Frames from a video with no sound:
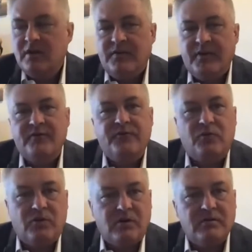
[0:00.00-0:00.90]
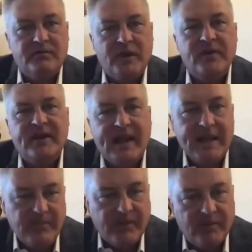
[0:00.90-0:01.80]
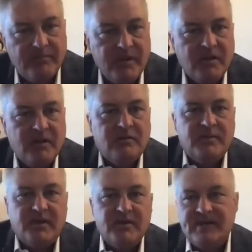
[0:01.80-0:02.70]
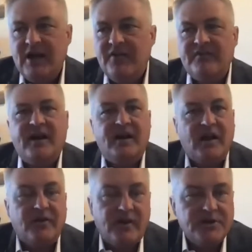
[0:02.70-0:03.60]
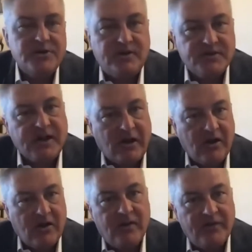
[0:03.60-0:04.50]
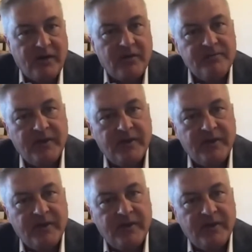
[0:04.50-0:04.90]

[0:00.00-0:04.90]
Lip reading: Therefore, they would name them, because now they've got another insurance carrier in there.